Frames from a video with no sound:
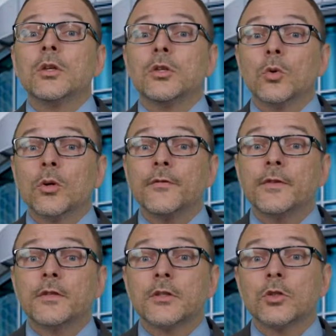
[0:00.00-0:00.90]
your
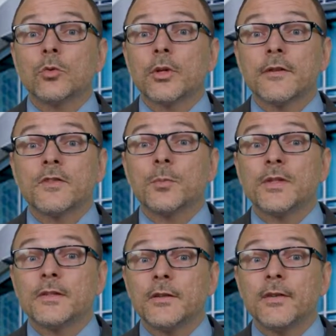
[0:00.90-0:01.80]
physician will give
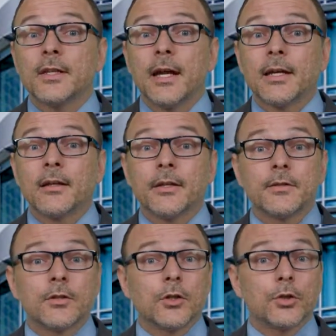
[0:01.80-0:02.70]
specific
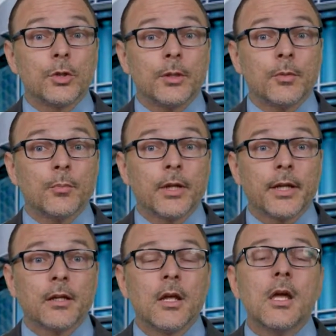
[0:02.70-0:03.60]
guidelines to your treatment plan